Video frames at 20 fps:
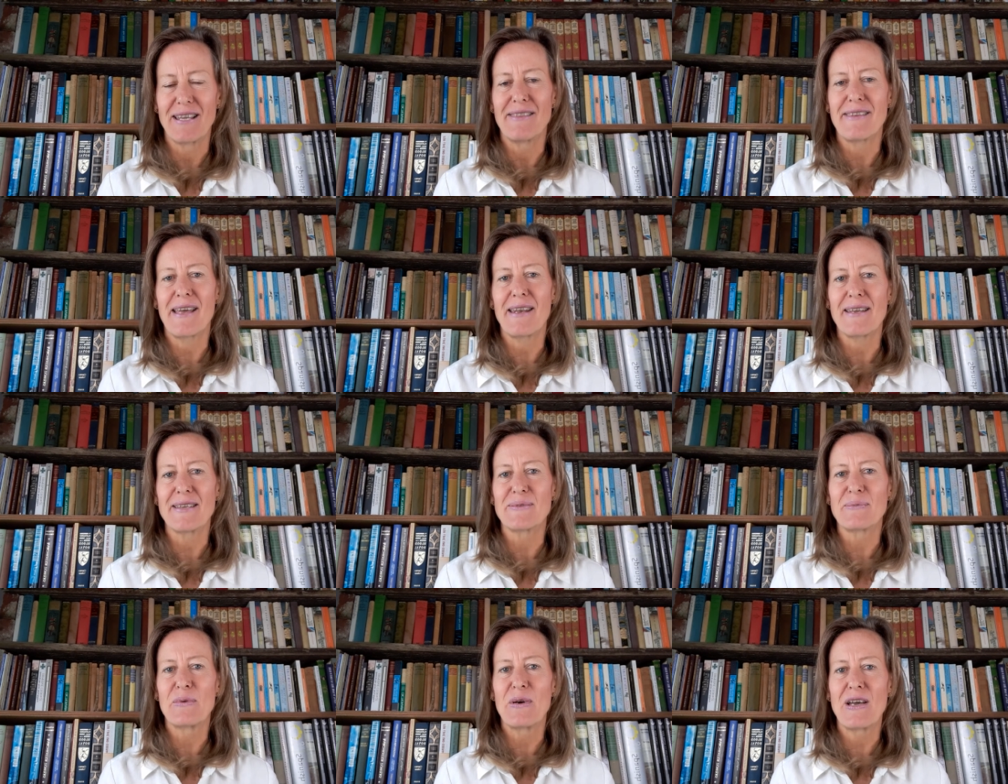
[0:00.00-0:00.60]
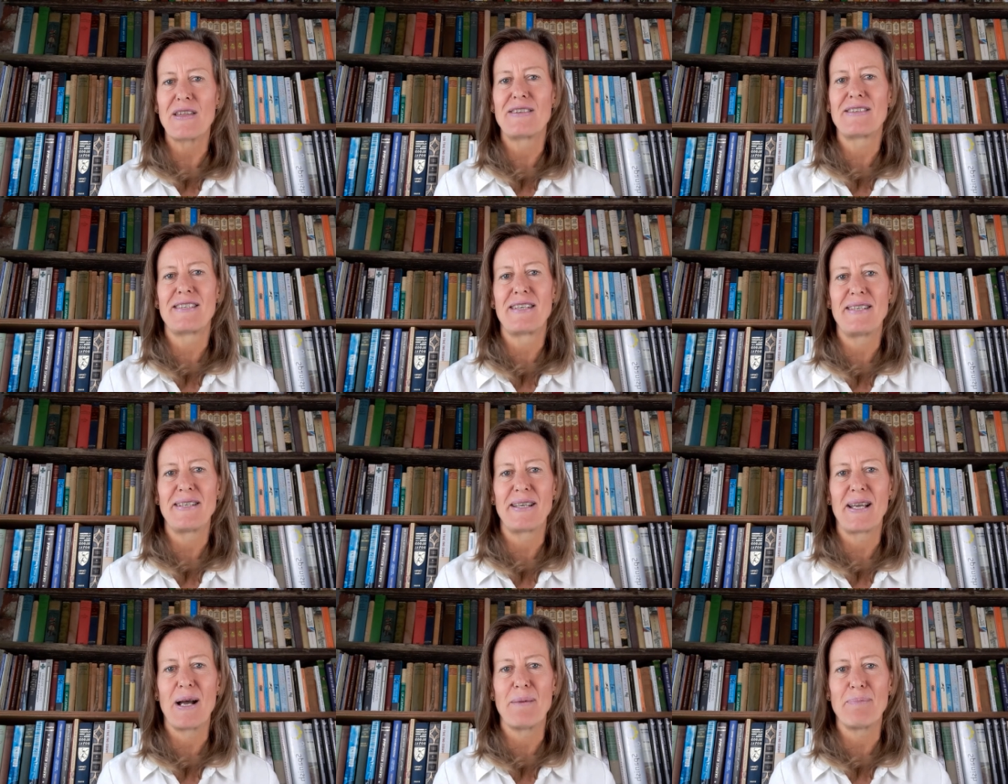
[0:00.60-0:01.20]
then it's worth
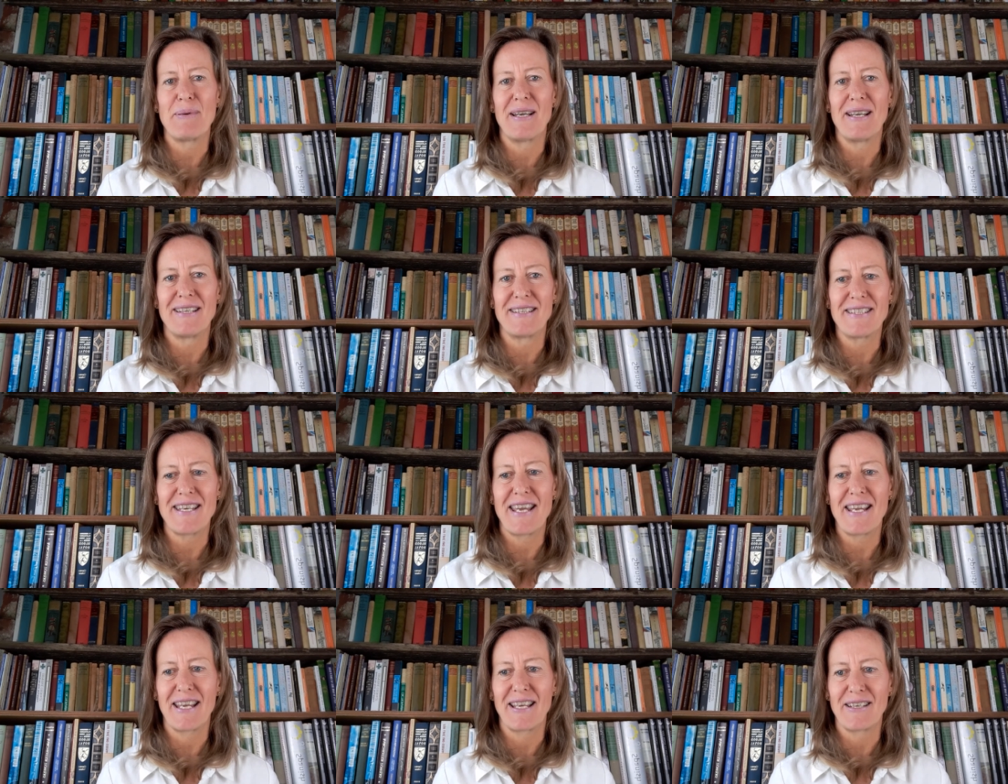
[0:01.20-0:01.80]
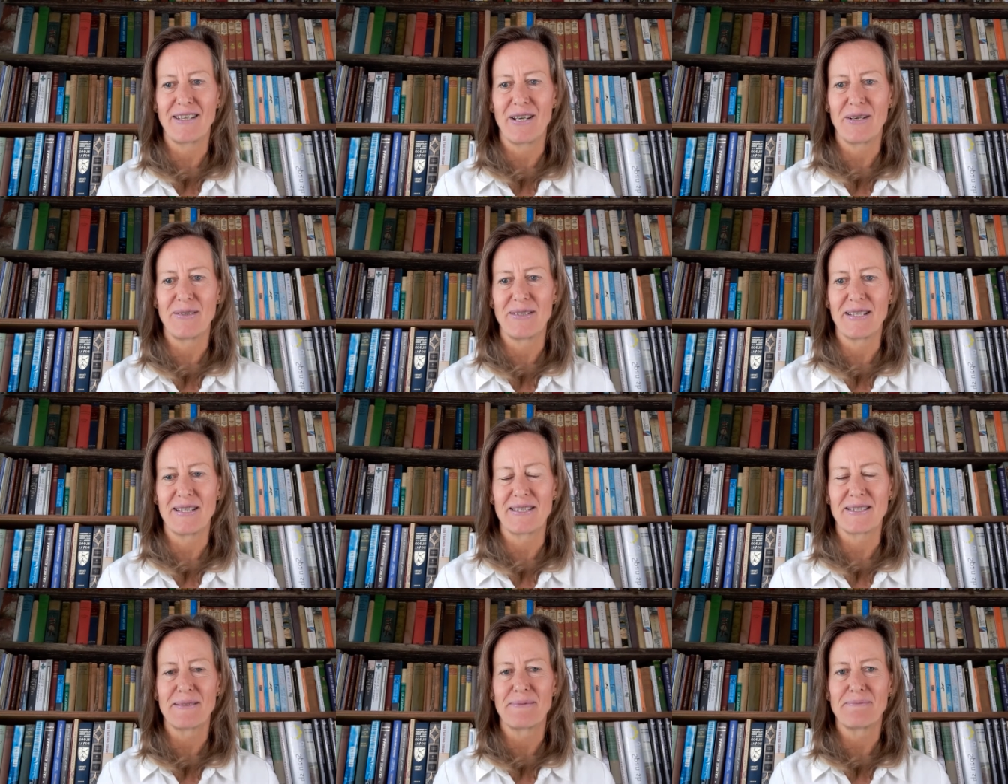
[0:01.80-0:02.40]
sitting up and taking
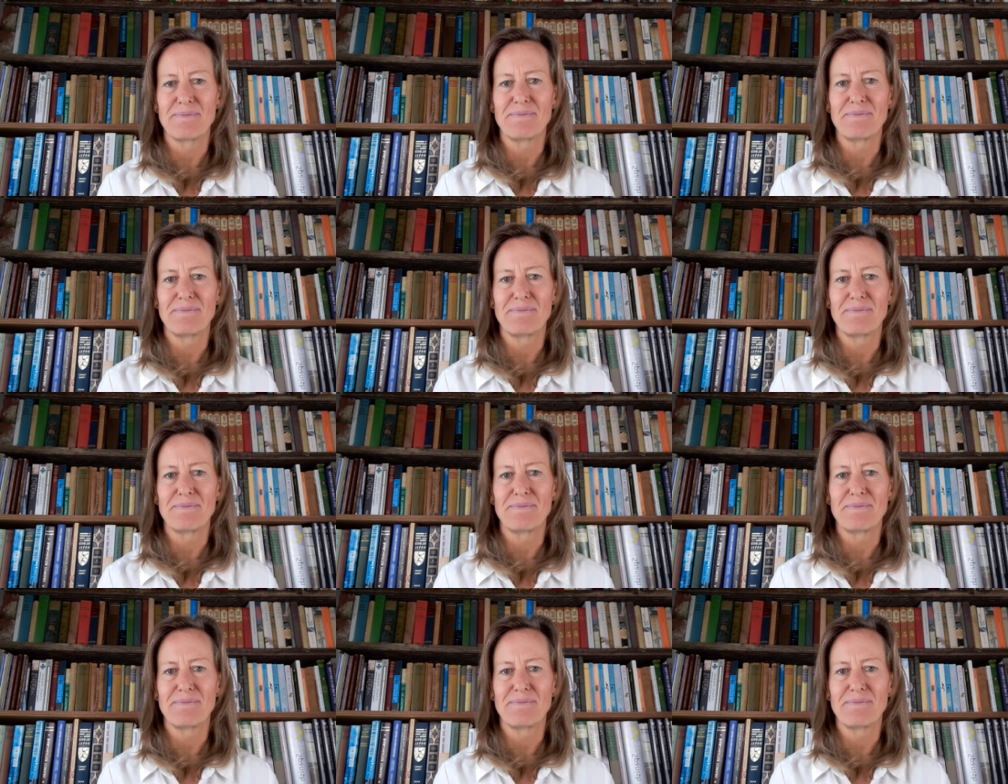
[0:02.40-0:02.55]
notice.